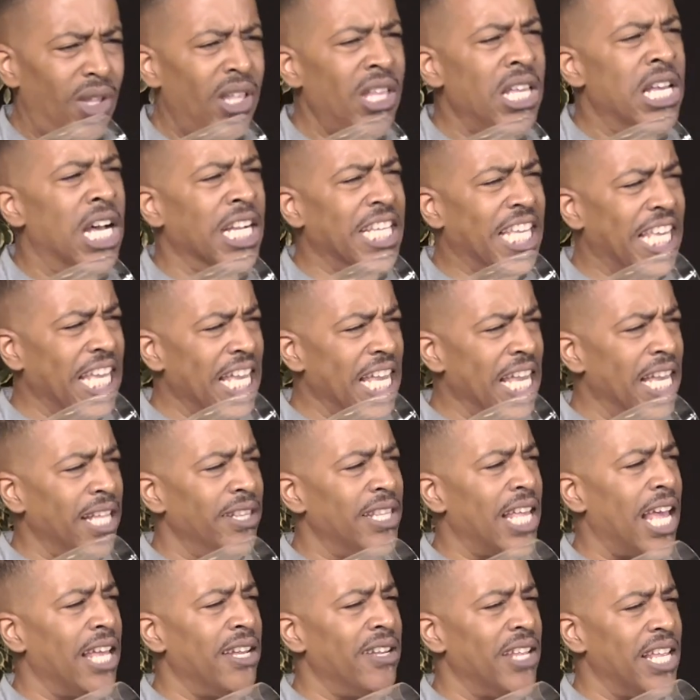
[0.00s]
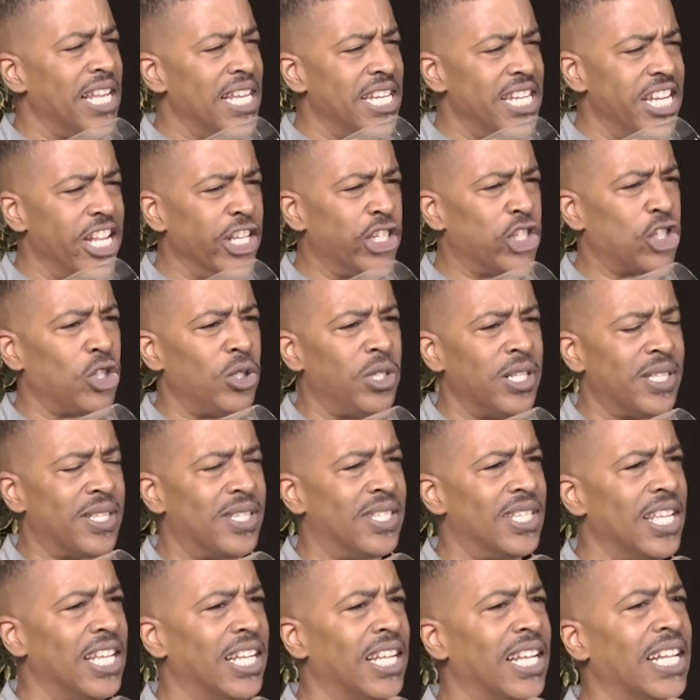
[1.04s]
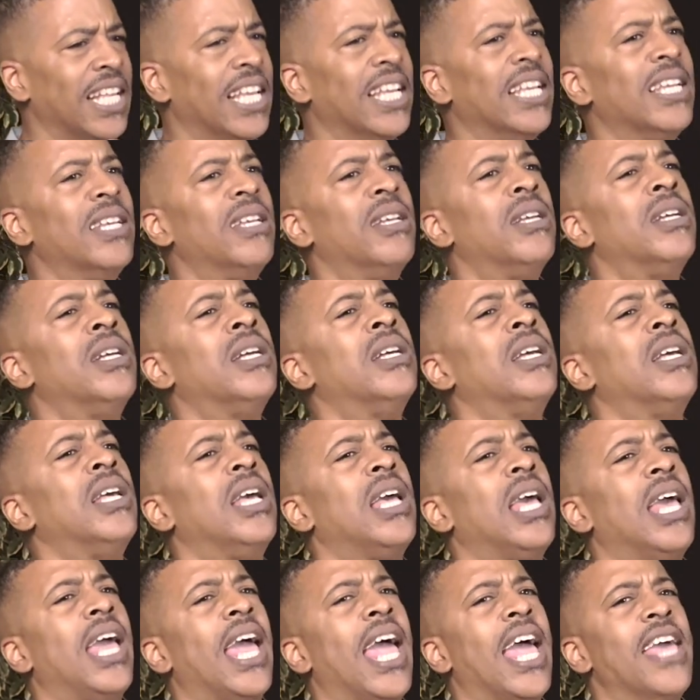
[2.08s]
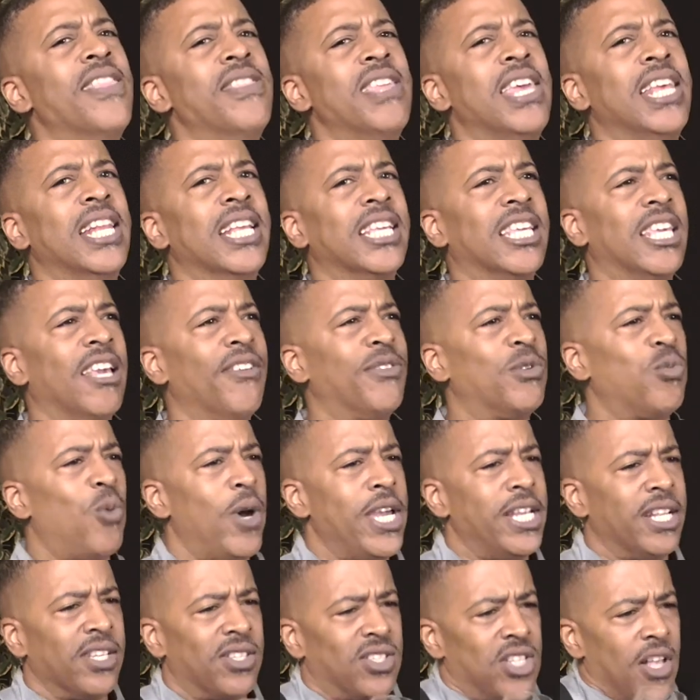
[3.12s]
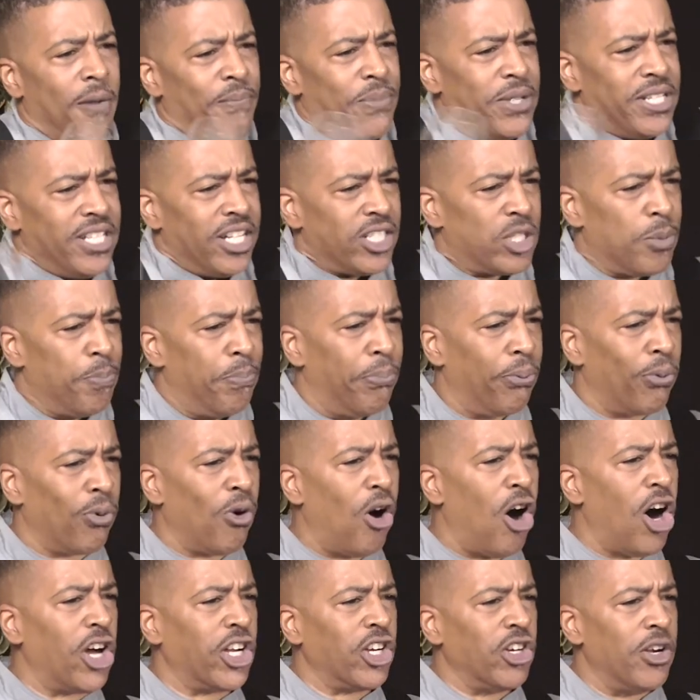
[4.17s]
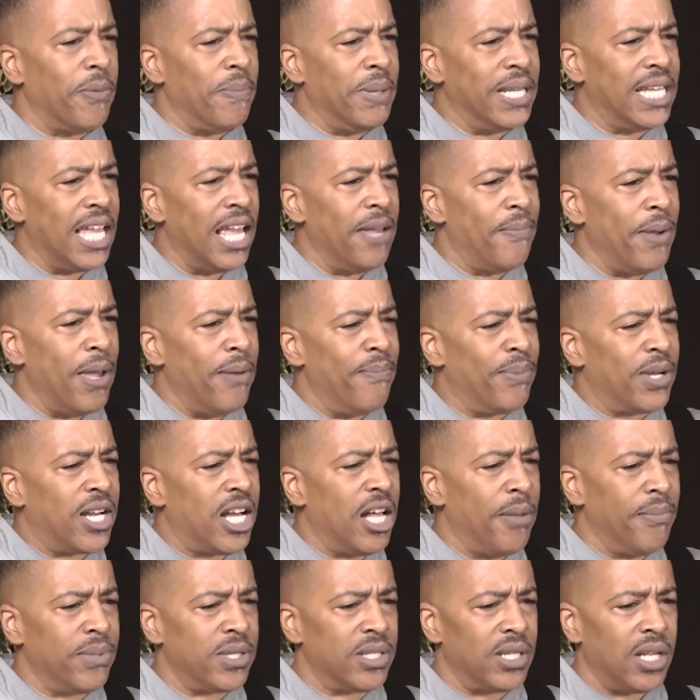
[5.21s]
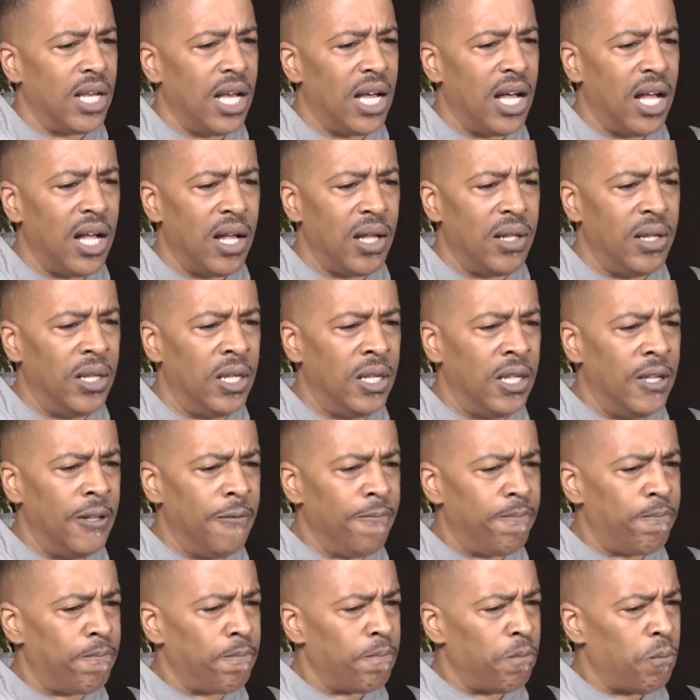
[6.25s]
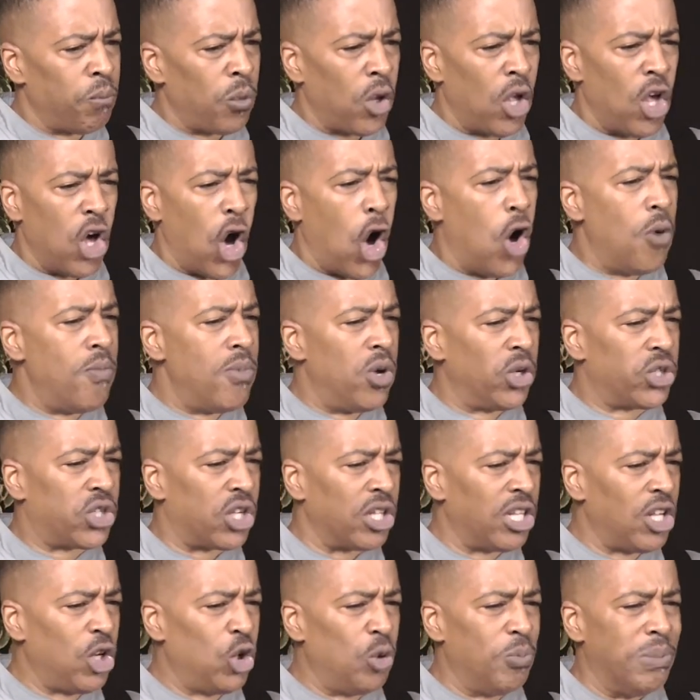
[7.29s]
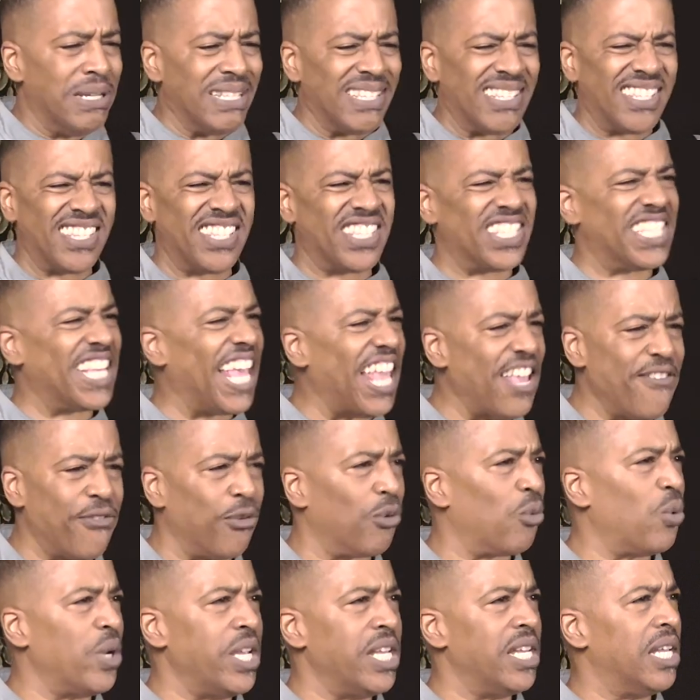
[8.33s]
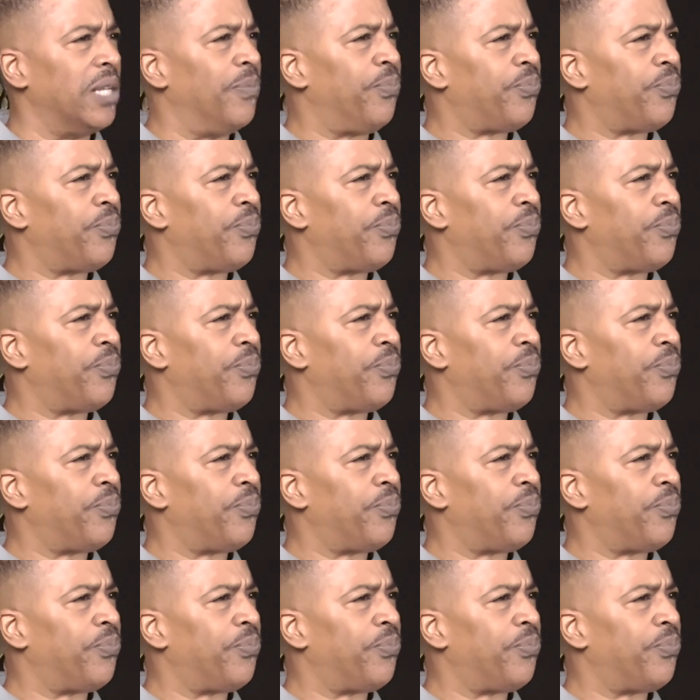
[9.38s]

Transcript: Again, that initial acidity, and then it gives way to something that's broader. It becomes almost a little bit savory.